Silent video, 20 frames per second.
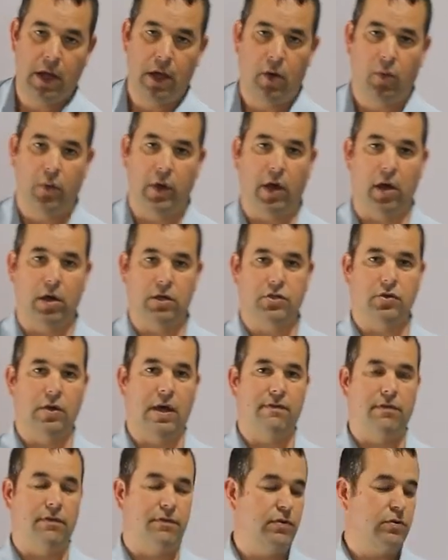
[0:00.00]
We also
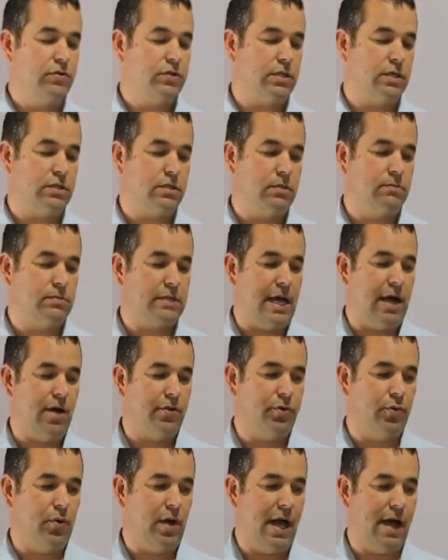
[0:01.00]
have a few systems out
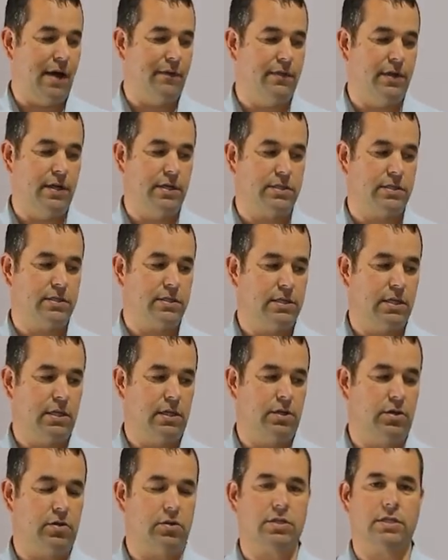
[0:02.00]
that will have this
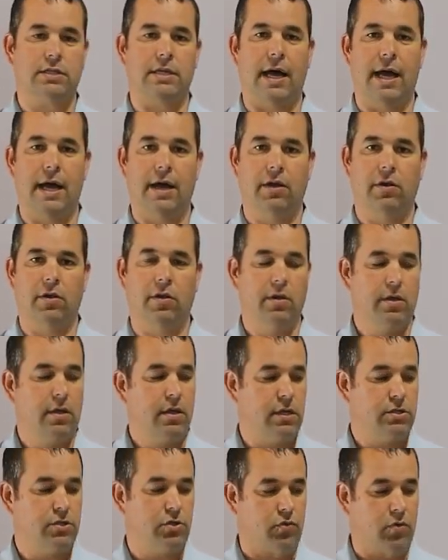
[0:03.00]
cylinder style
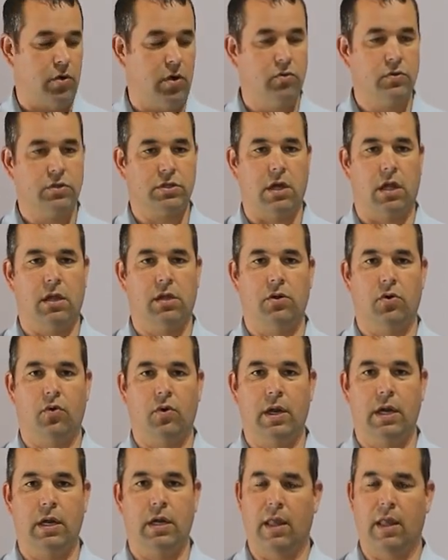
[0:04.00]
DeRote solenoid.